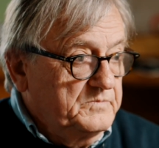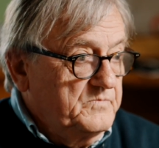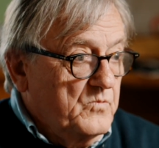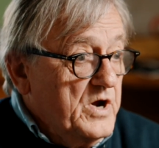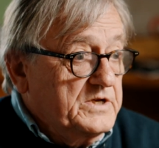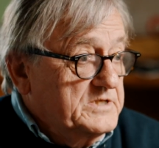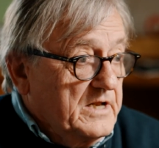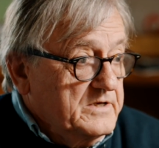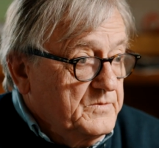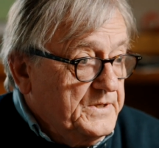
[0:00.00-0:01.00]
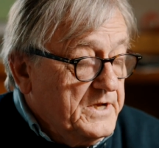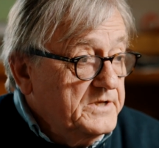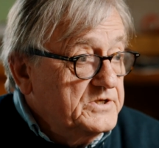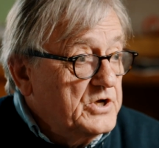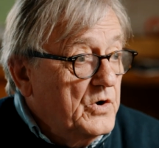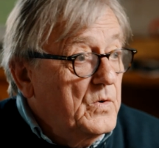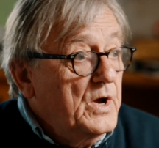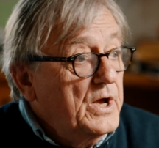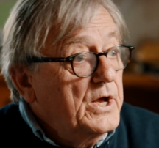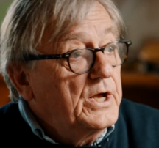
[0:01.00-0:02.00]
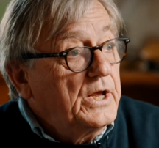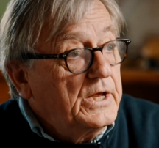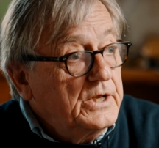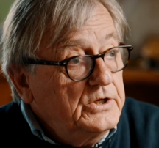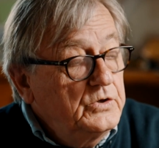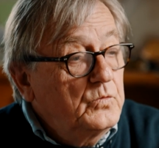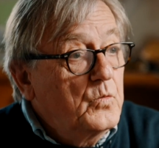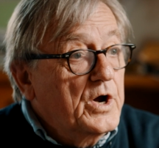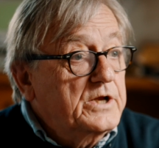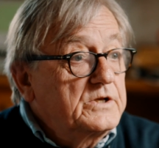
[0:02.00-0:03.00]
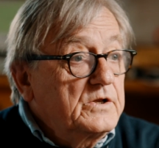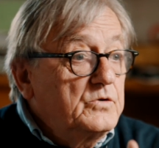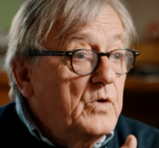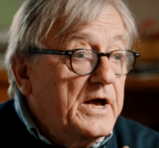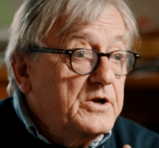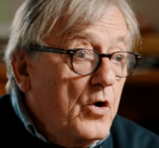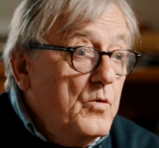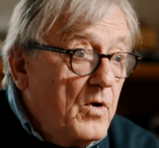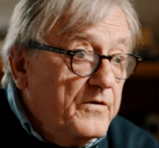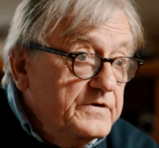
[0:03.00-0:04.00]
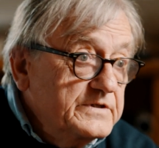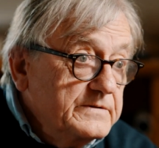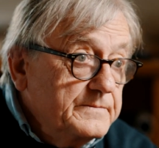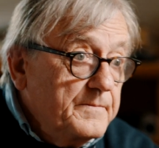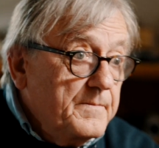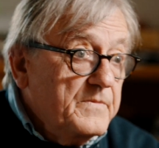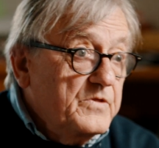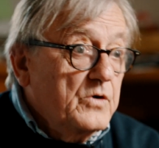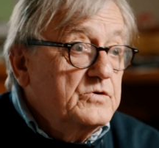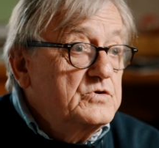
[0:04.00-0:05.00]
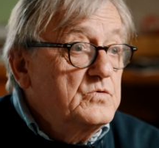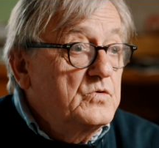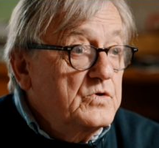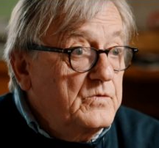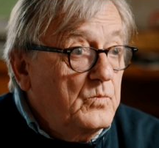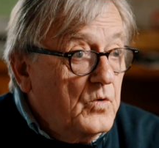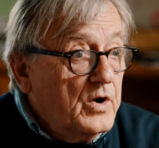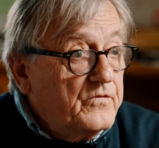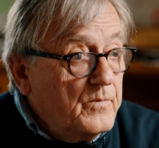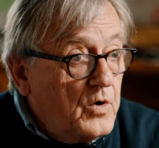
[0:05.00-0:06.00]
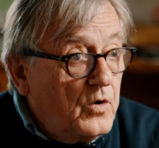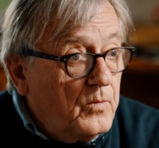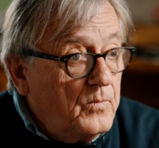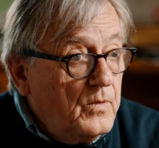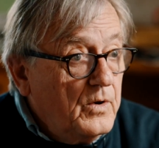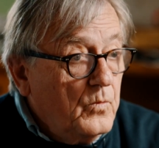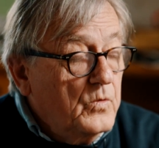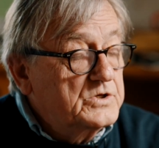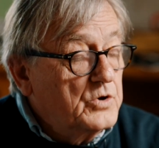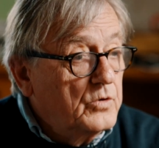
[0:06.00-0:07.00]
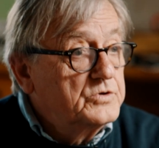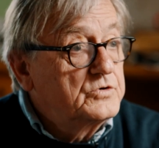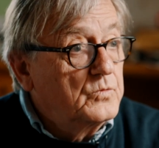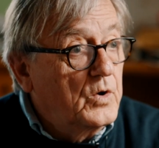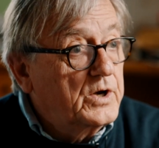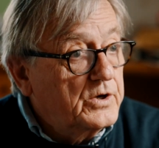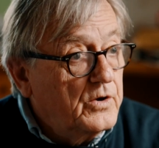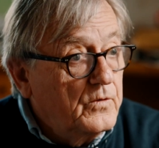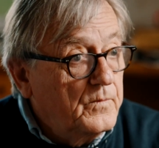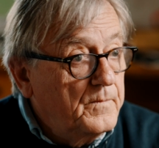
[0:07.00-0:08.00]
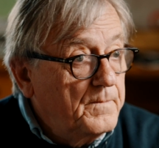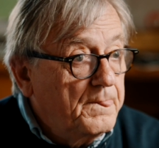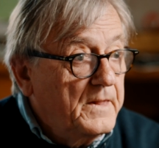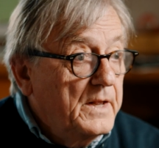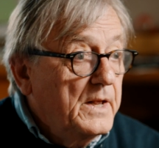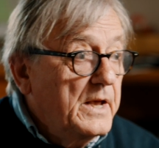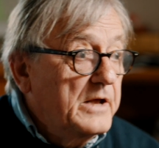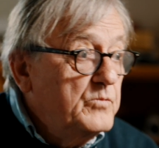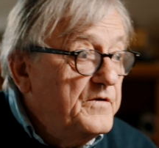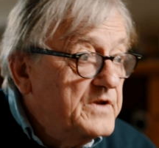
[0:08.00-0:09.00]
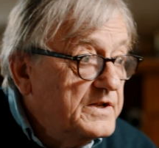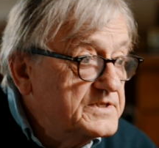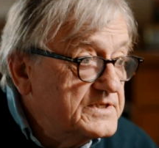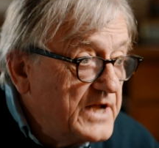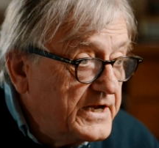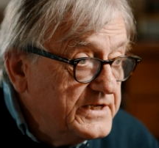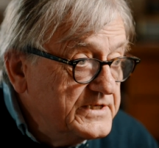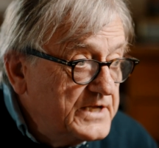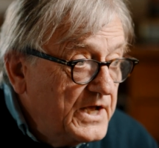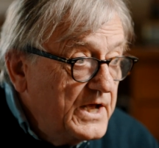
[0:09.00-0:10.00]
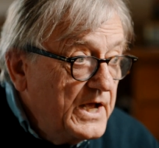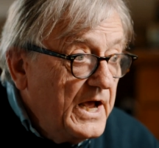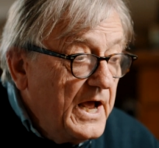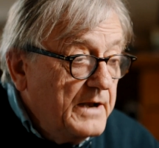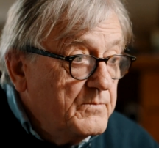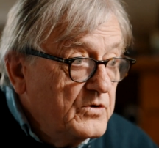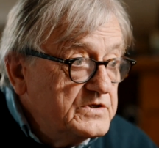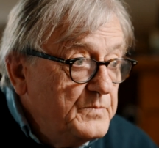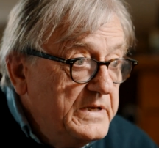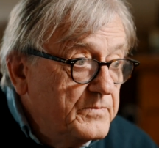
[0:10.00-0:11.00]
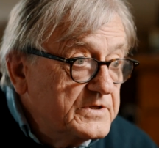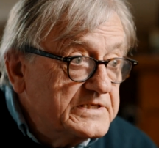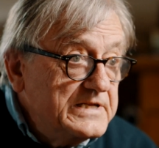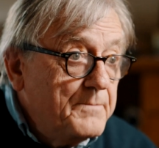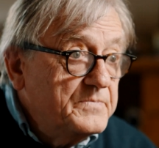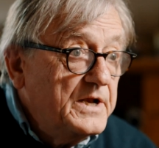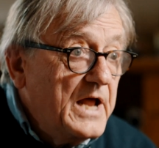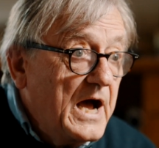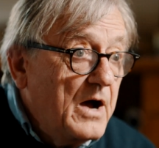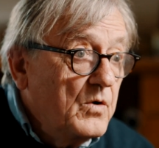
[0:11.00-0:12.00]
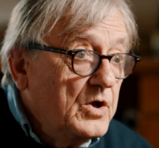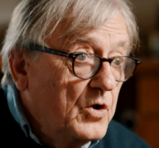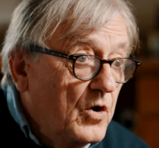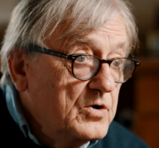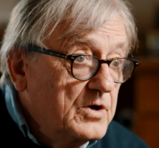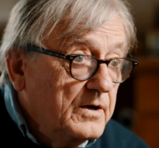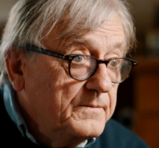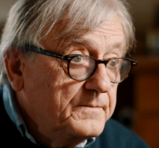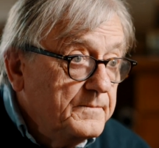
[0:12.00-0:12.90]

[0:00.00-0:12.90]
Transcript: work still had to be done. So you had home office. Those who could work from home were told to work at home. And we've done studies, and most people slept an hour longer,